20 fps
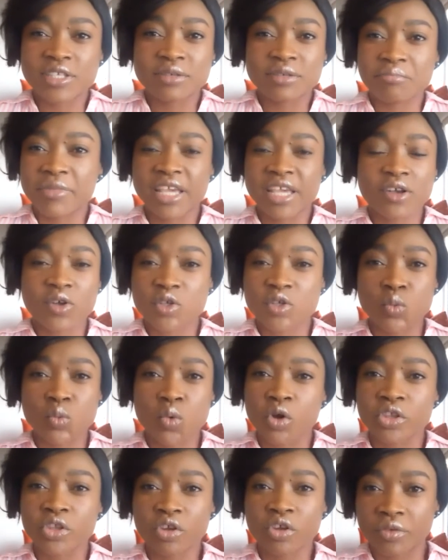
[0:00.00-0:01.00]
make us
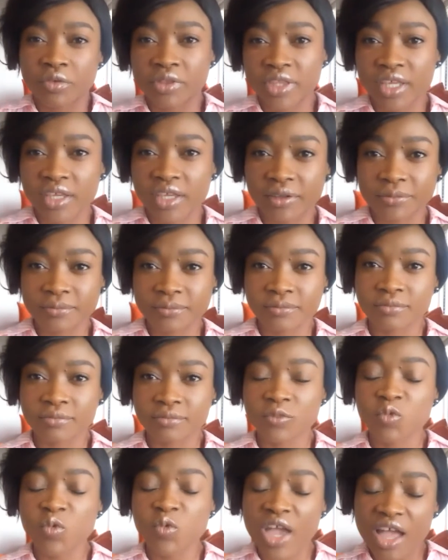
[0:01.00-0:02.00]
worthy of the thing.
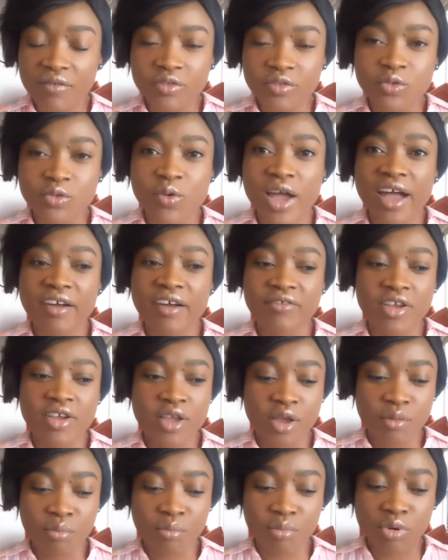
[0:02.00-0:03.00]
We have to have
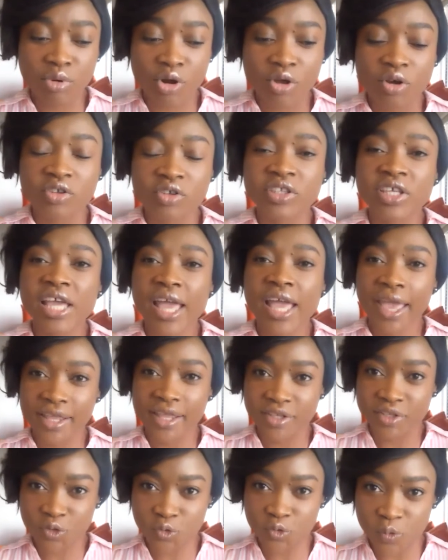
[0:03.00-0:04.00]
blood
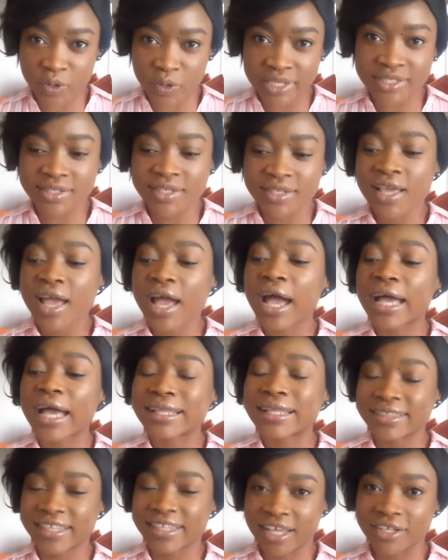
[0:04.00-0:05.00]
and sweat
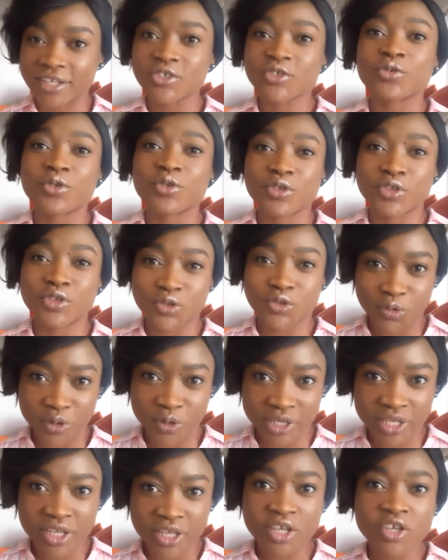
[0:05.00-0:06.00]
attached to the
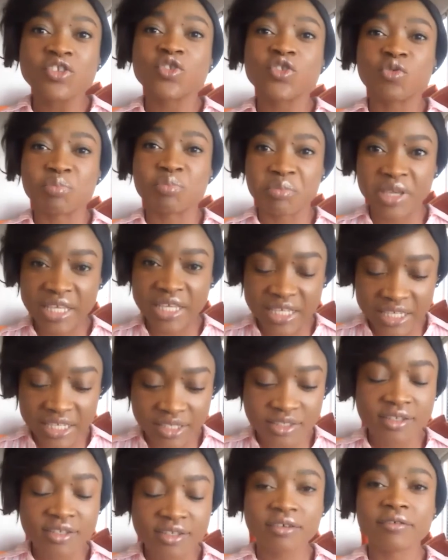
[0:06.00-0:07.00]
story to make
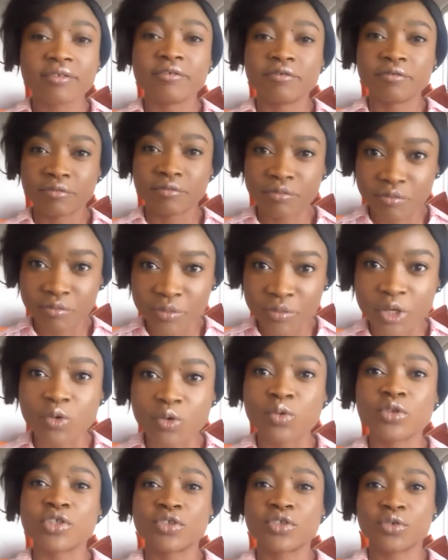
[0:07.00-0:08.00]
it a
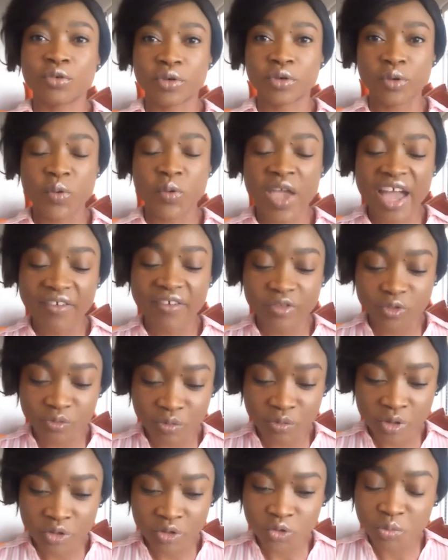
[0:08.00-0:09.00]
good story. We have to
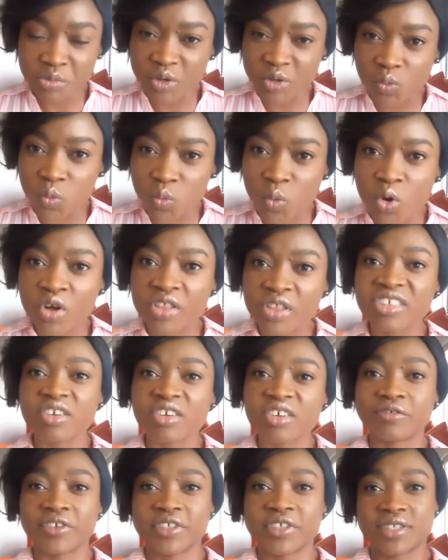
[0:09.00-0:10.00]
be worthy
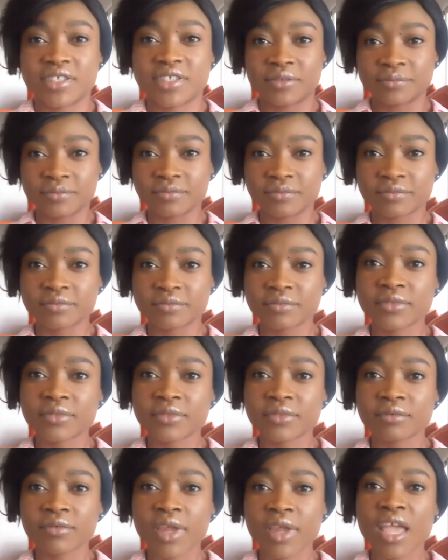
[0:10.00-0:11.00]
of
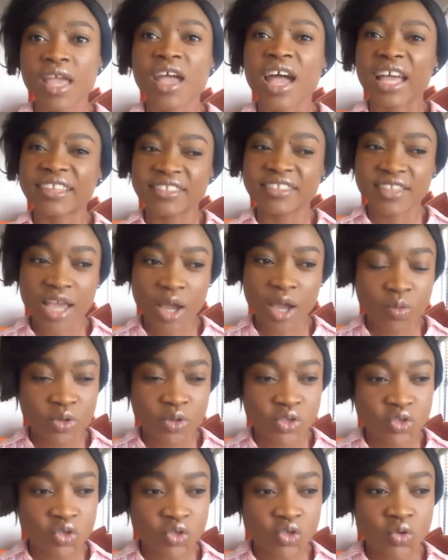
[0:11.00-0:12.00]
it. I
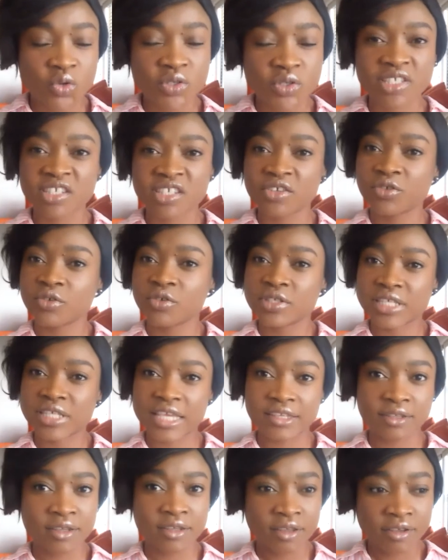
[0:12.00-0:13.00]
was so serious
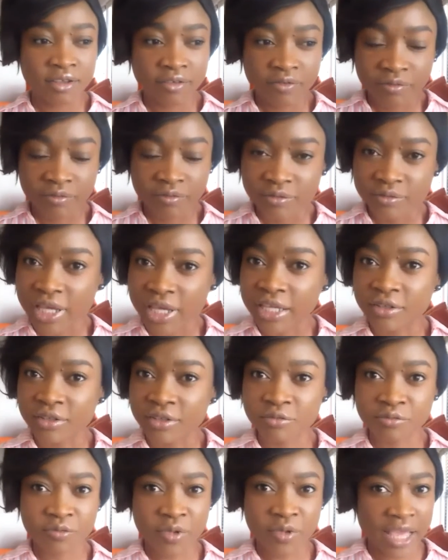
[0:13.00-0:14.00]

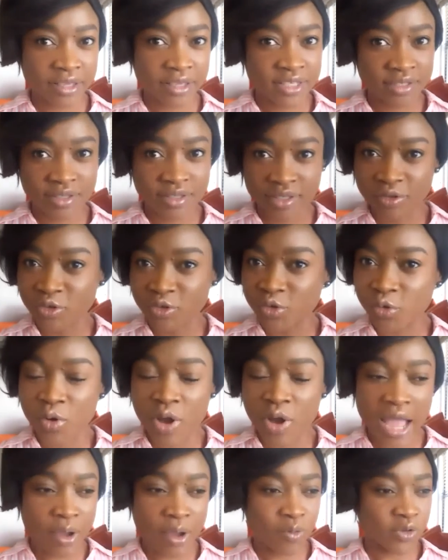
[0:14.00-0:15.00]
and
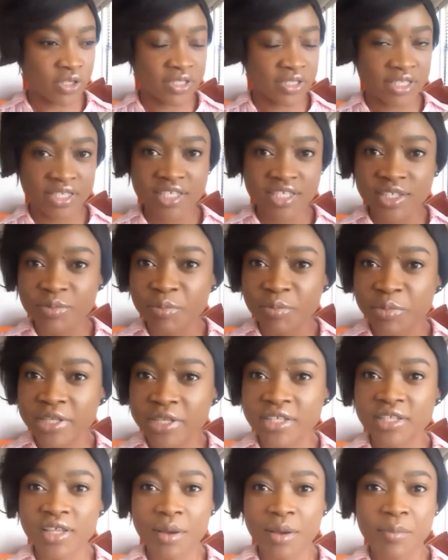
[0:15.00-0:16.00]
I was
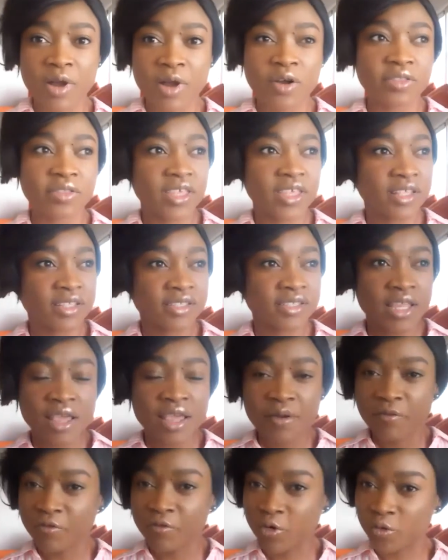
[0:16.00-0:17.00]
disciplined about it
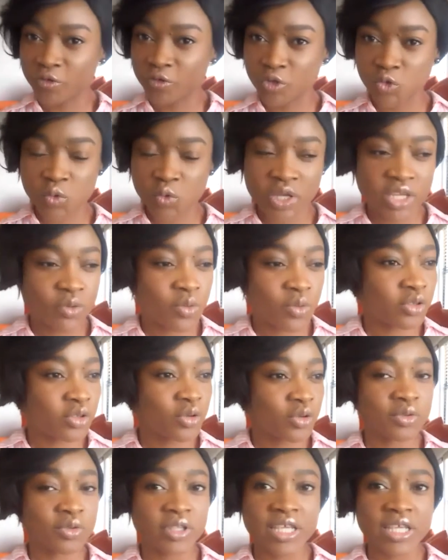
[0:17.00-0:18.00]
for 21
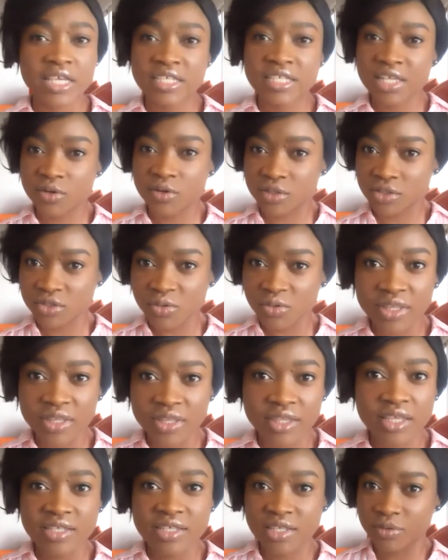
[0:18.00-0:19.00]
good days. I was doing
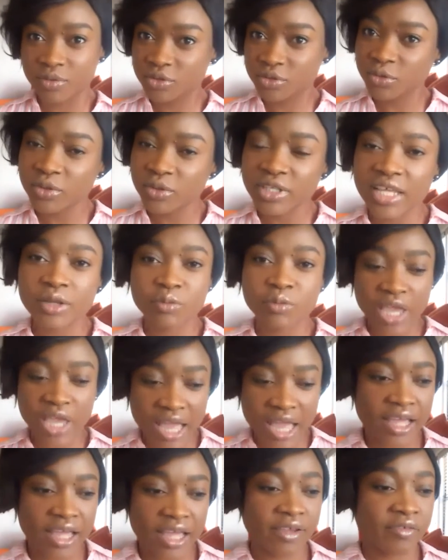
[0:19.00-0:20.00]
this, I was doing that. We
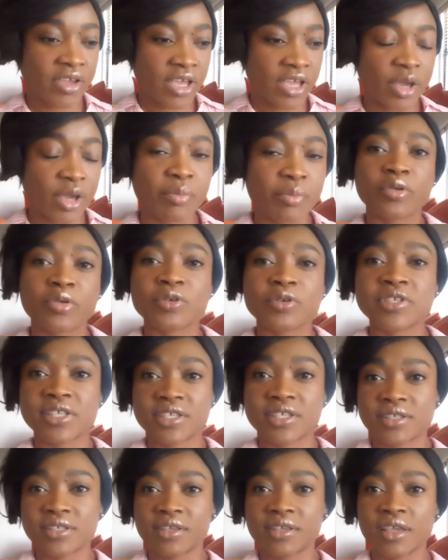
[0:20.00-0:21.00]
had a
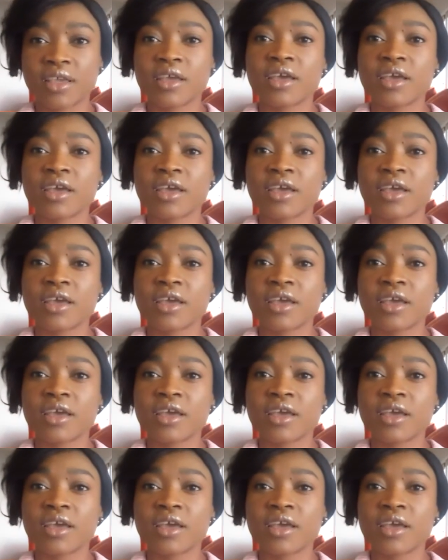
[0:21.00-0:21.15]
process.